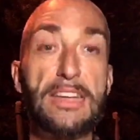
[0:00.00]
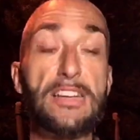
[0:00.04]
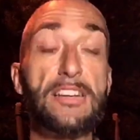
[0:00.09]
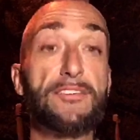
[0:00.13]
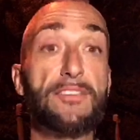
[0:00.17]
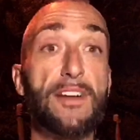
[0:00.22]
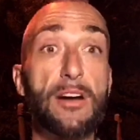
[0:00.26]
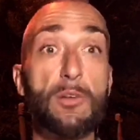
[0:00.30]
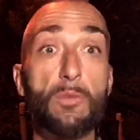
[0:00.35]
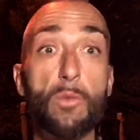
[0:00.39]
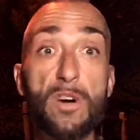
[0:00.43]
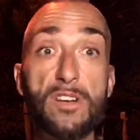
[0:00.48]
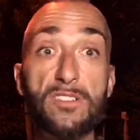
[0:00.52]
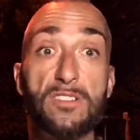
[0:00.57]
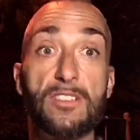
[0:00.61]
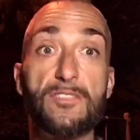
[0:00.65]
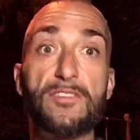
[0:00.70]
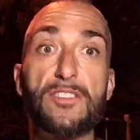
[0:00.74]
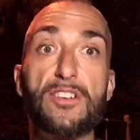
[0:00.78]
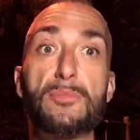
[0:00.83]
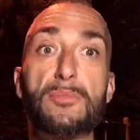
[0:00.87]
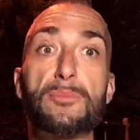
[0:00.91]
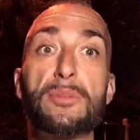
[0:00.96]
And if I was to
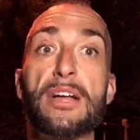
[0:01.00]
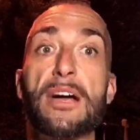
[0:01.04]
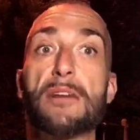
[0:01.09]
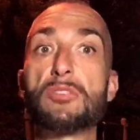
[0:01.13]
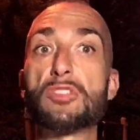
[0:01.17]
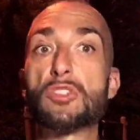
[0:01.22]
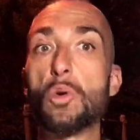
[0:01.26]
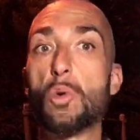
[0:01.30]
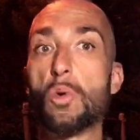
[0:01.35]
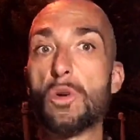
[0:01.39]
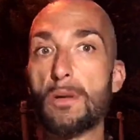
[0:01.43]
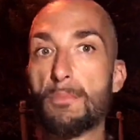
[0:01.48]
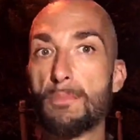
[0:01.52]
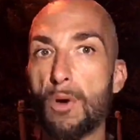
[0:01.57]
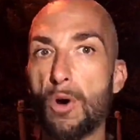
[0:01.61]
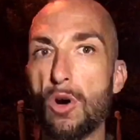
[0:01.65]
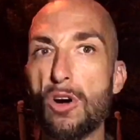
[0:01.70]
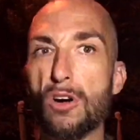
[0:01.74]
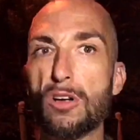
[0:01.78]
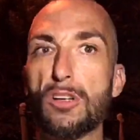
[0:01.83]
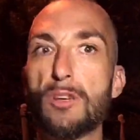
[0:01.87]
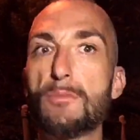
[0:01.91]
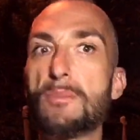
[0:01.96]
film it, I would go at a
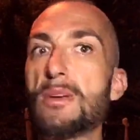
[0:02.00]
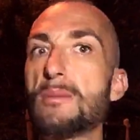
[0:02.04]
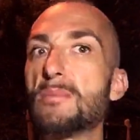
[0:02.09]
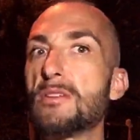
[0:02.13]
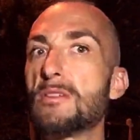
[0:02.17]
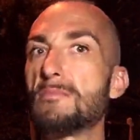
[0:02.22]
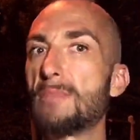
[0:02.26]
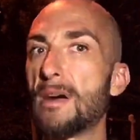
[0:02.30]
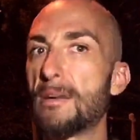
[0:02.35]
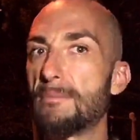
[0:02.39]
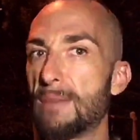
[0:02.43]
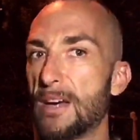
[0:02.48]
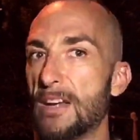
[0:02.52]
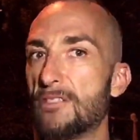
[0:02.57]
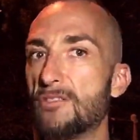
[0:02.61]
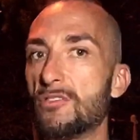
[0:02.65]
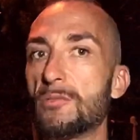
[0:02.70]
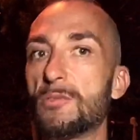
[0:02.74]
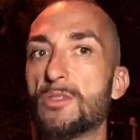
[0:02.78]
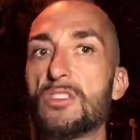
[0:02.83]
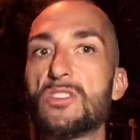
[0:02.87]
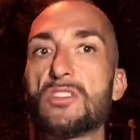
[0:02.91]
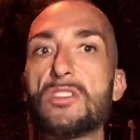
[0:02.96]
park or maybe in my
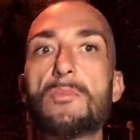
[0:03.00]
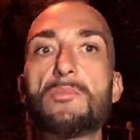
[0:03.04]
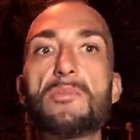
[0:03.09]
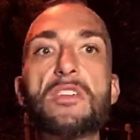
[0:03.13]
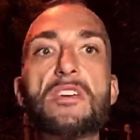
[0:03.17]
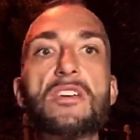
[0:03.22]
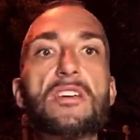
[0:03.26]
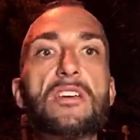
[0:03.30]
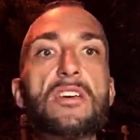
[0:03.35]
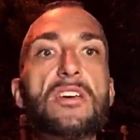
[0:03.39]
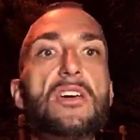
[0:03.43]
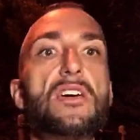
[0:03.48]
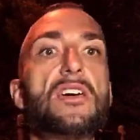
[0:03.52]
bedroom or something.